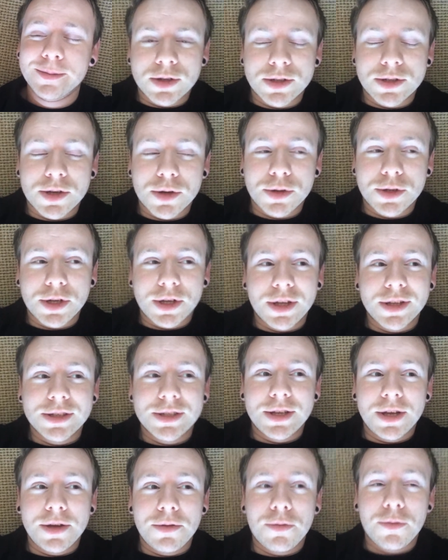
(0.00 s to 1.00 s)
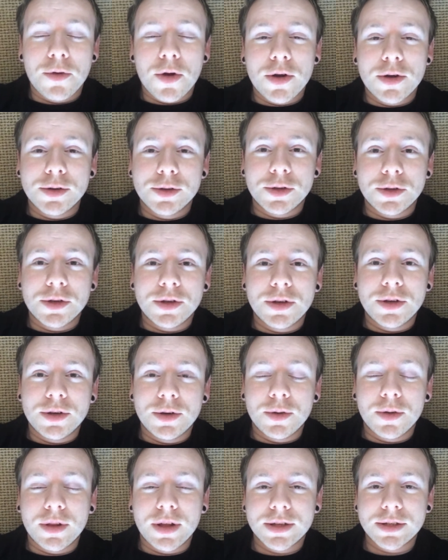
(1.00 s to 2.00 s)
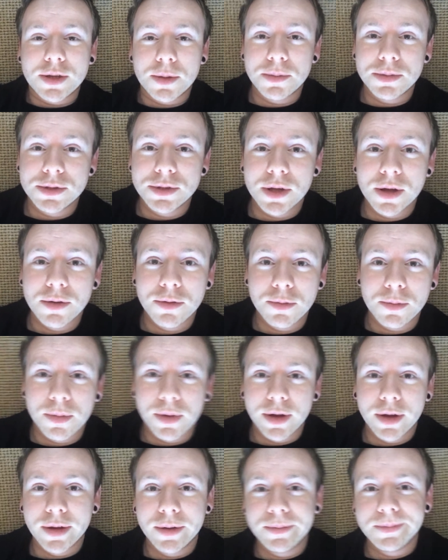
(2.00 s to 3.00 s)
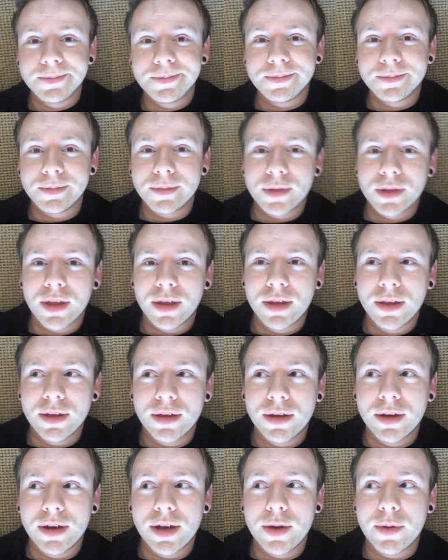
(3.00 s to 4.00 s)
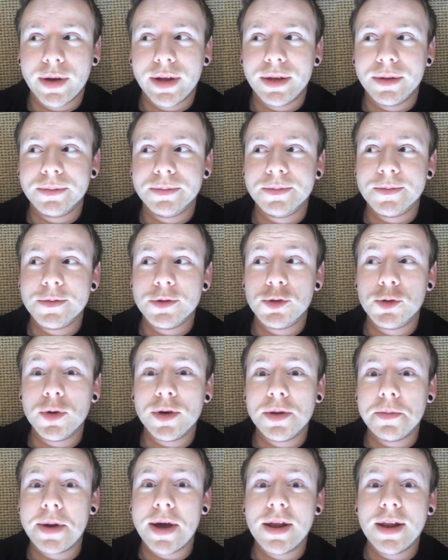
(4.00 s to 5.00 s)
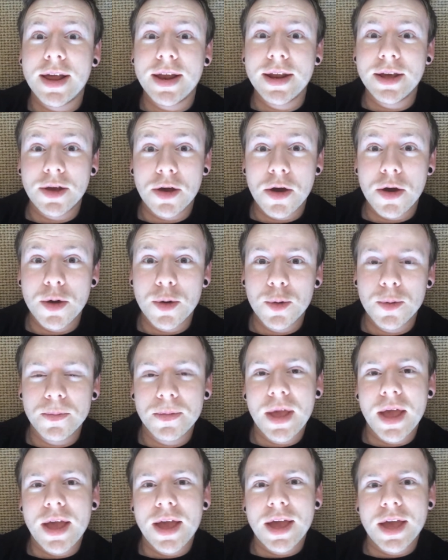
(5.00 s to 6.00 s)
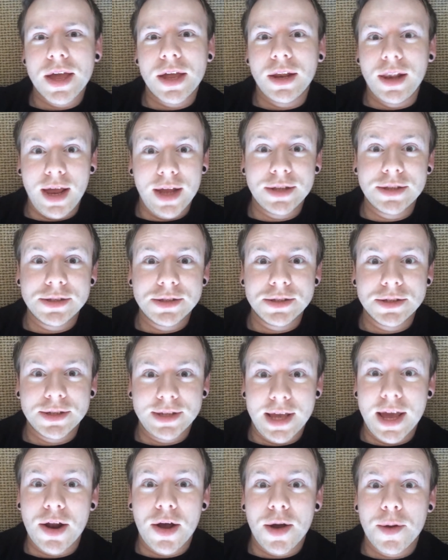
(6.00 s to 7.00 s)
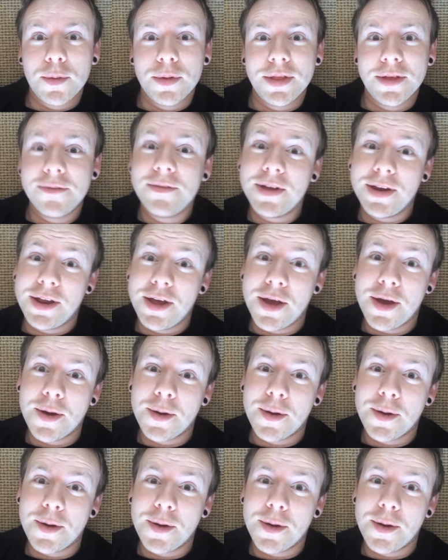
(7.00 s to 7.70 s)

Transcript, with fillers: Just so she can see Frozen and all that type of stuff. But anyway, talking about Let It Go, let's get on with the video.